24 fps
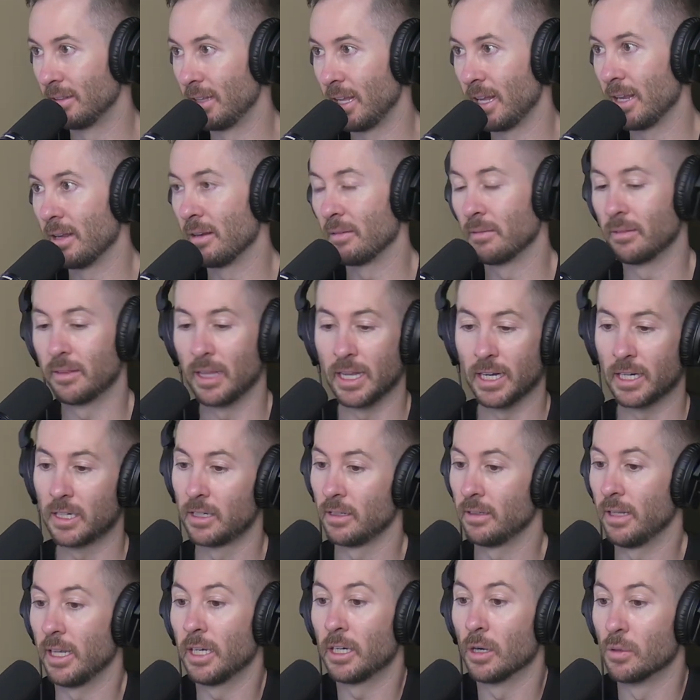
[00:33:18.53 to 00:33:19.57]
They
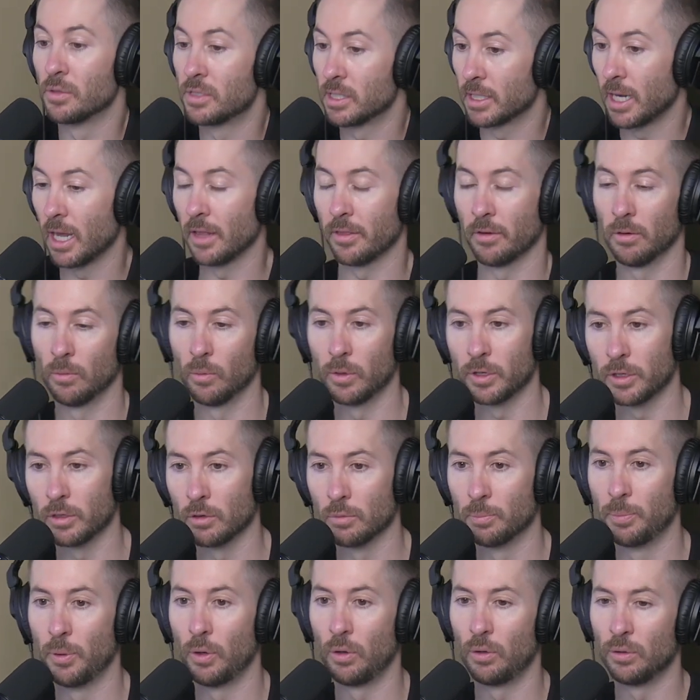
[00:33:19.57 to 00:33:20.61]
go together. When
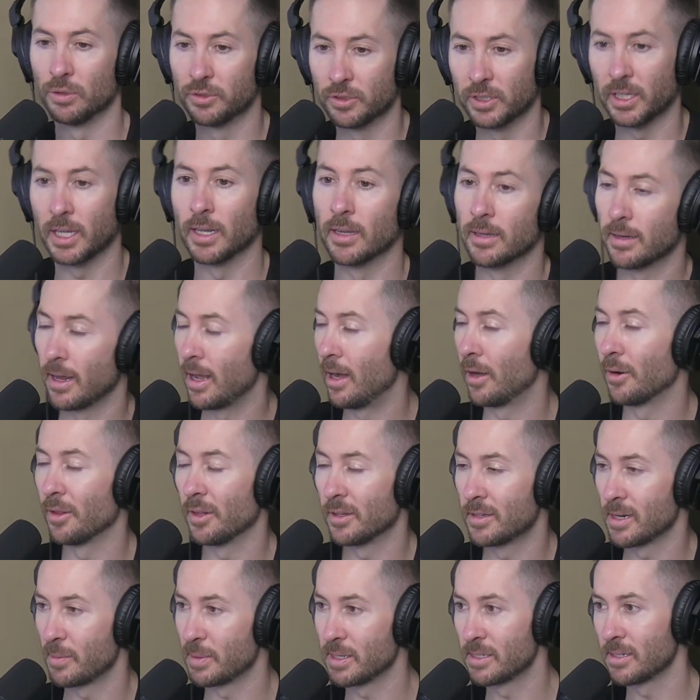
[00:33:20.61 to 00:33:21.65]
you pull skin down in
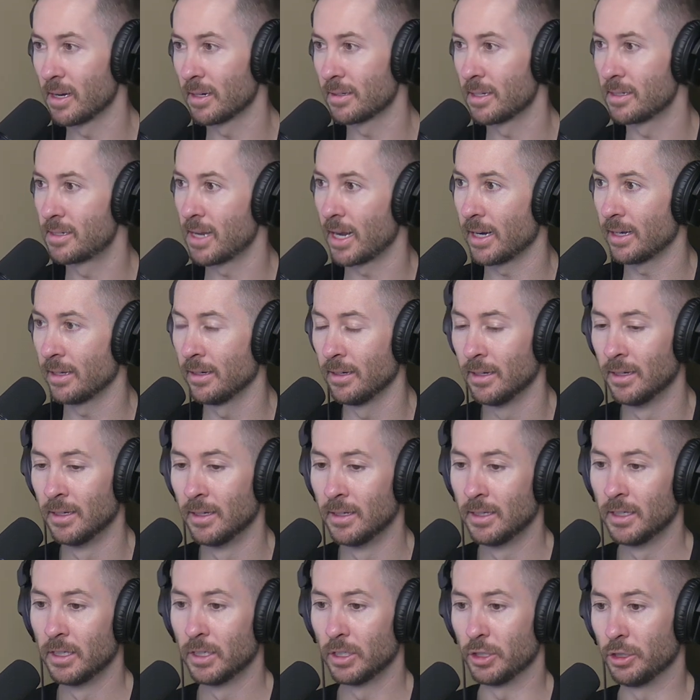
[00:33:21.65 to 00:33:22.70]
the tummy tuck to tighten,
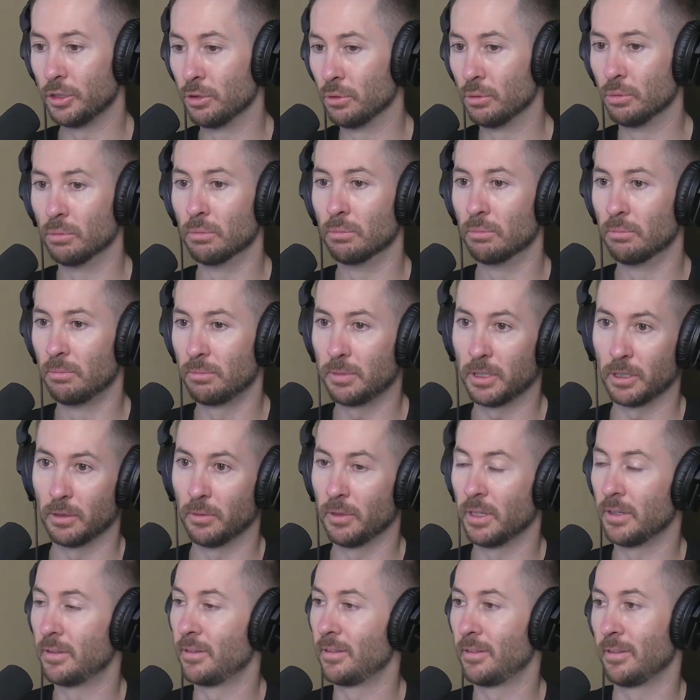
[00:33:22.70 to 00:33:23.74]

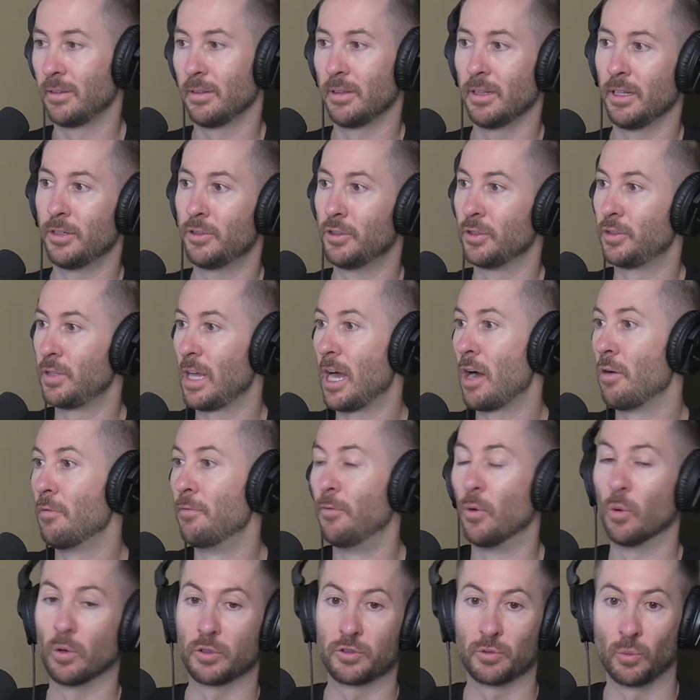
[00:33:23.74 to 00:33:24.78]
it's just how
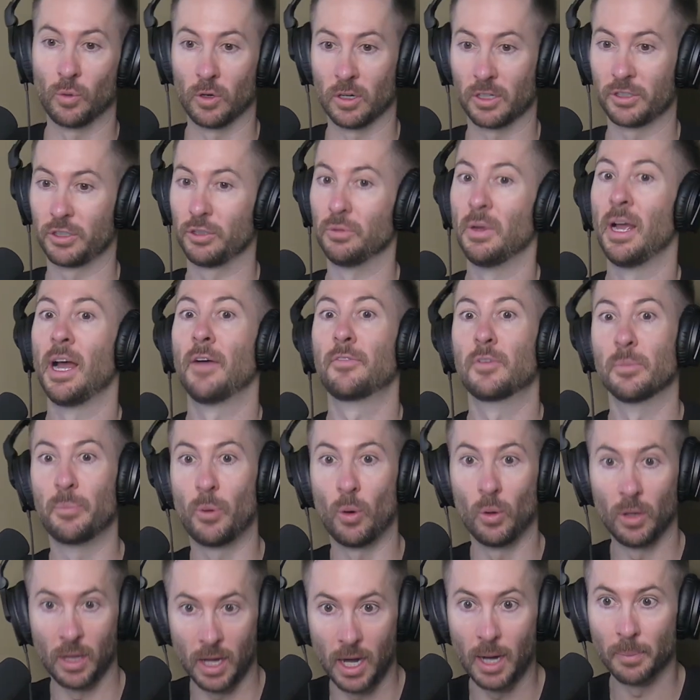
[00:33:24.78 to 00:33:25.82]
force works. You have to
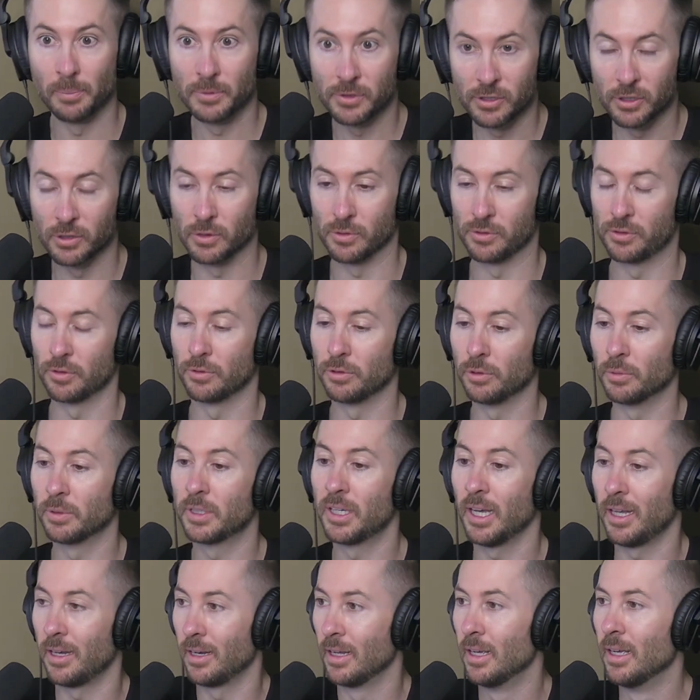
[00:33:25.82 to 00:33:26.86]
pull up too. So you
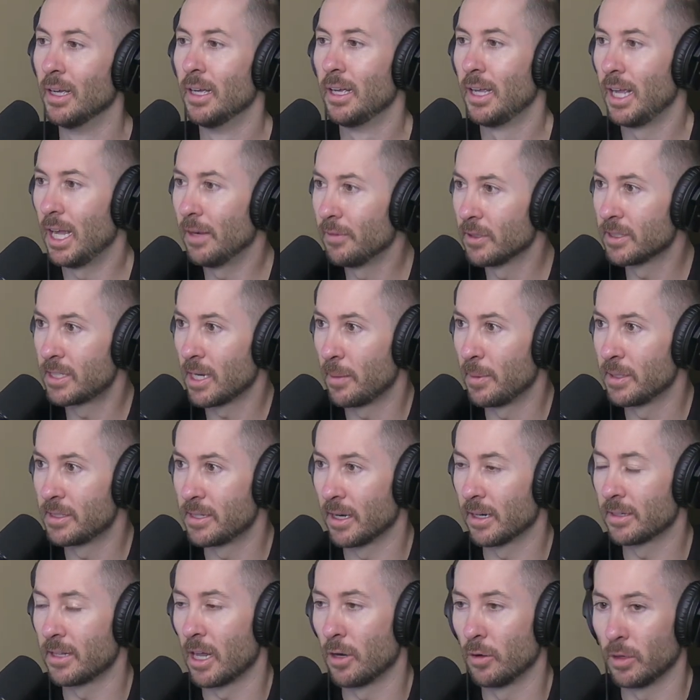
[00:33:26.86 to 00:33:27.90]
get every tummy
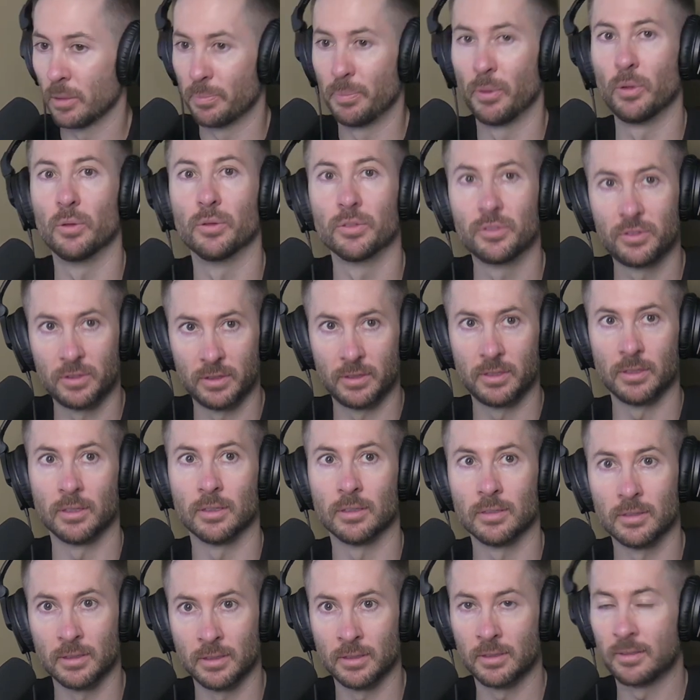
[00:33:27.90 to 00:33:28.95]
tuck not only pulls
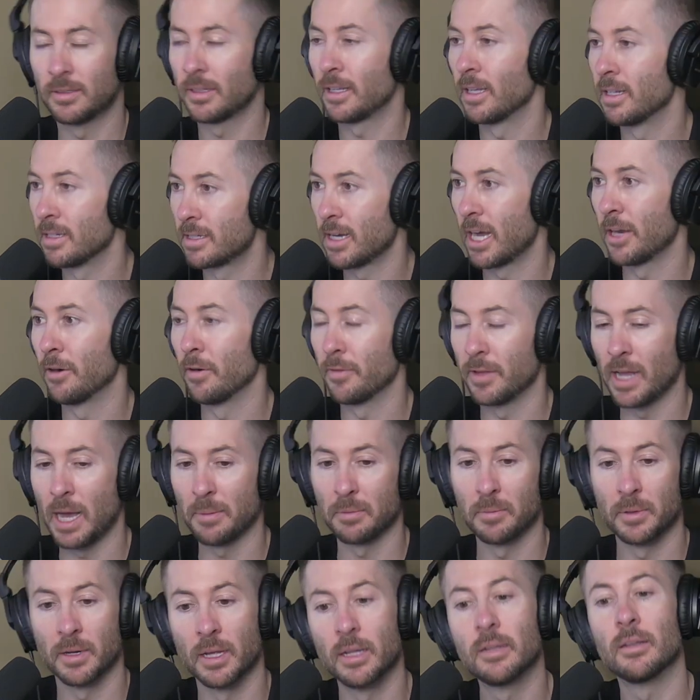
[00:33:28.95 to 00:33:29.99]
the skin tighter of the
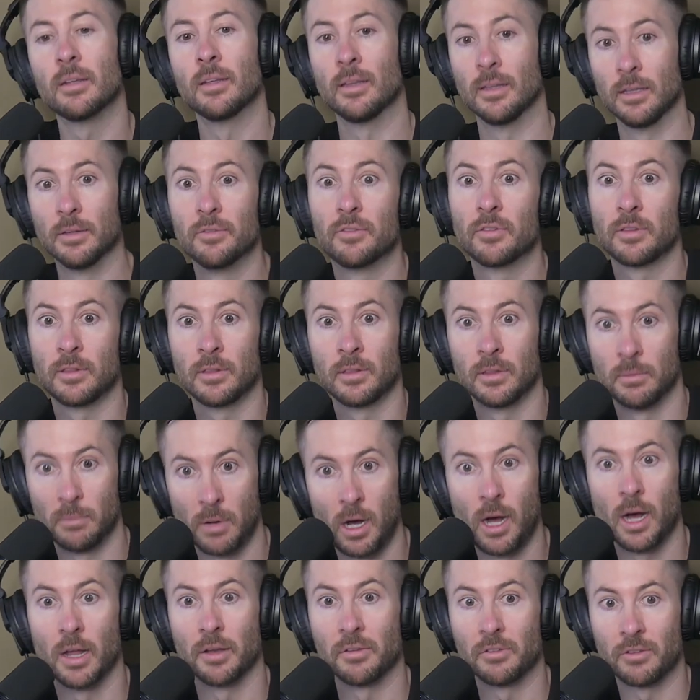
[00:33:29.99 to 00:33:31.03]
abdomen, it lifts the
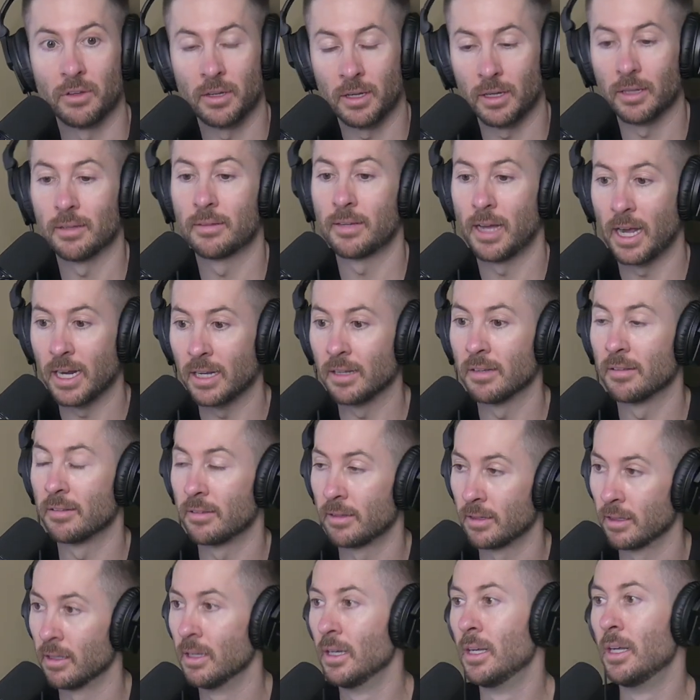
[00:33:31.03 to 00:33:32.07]
Mons. It tightens
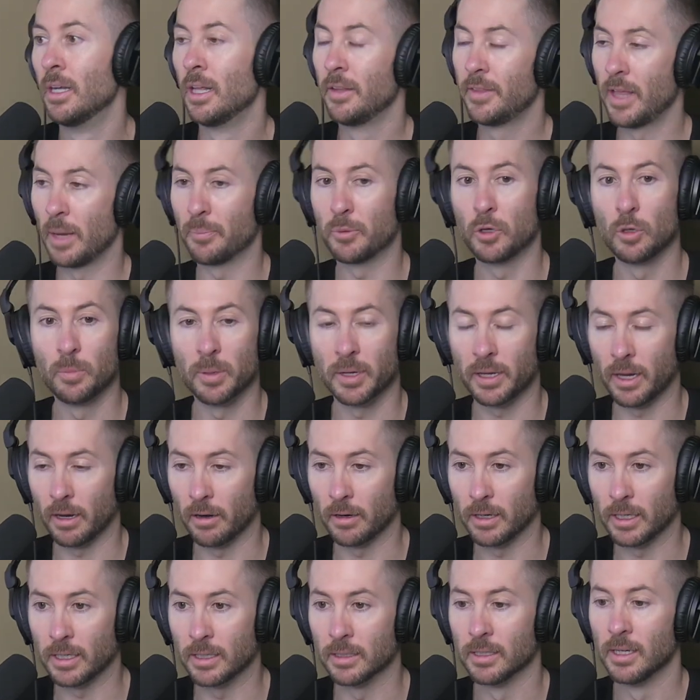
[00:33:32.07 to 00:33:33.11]
that pubic
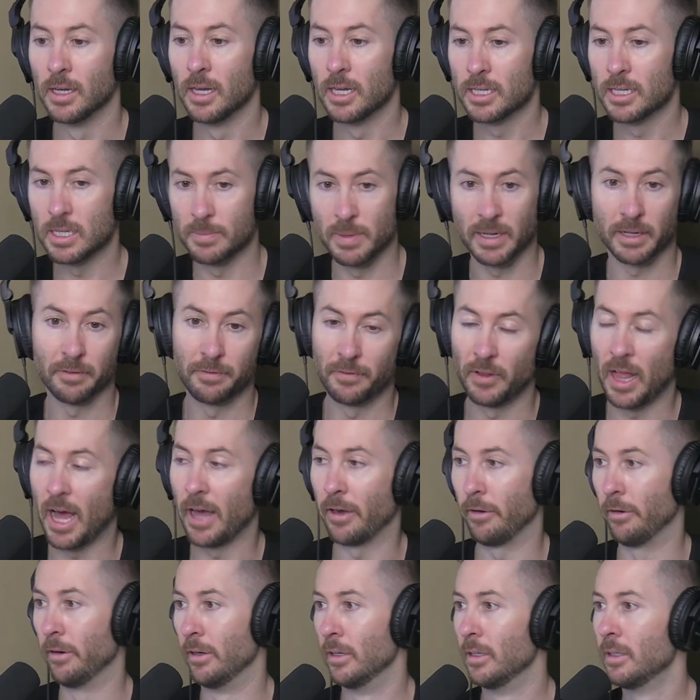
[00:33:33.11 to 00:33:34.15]
area to make it
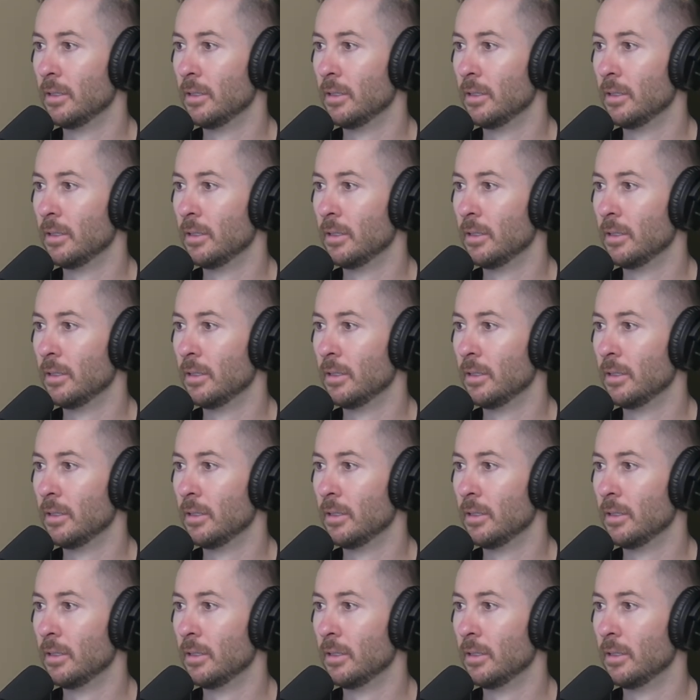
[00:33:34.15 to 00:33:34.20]
flatter.